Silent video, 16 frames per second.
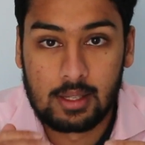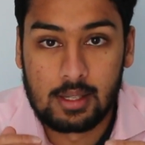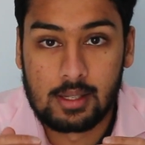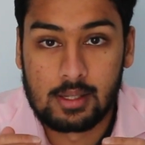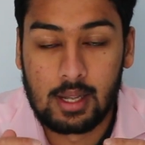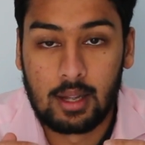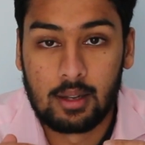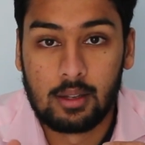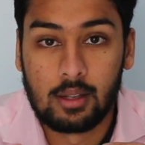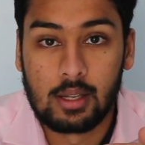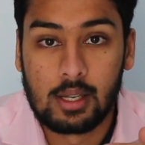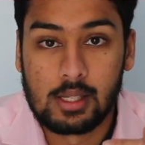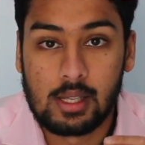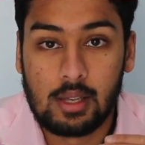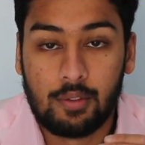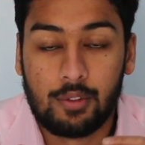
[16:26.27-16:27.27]
the standard
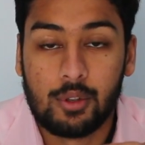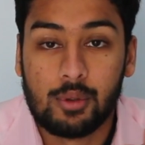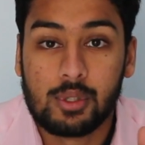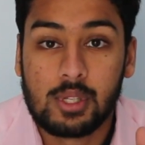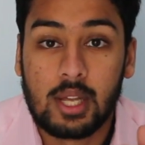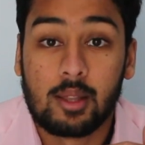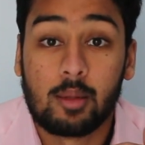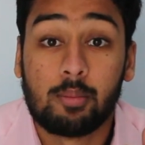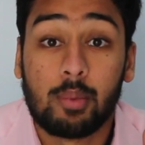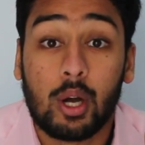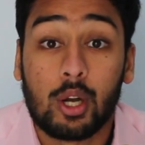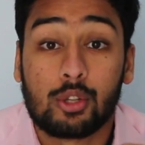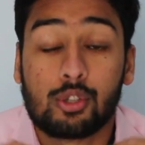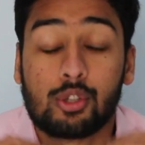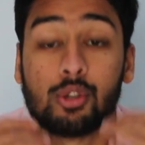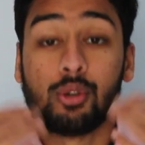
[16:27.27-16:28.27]
is if you set the
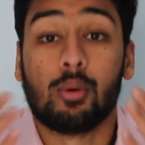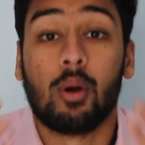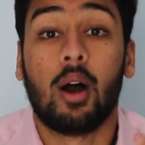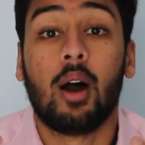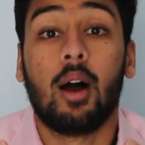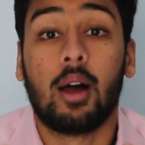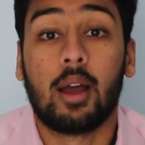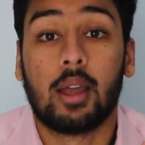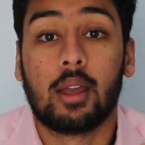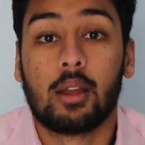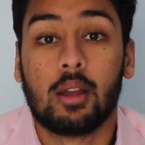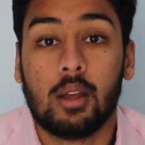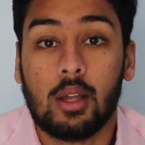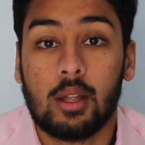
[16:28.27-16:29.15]
bar too high,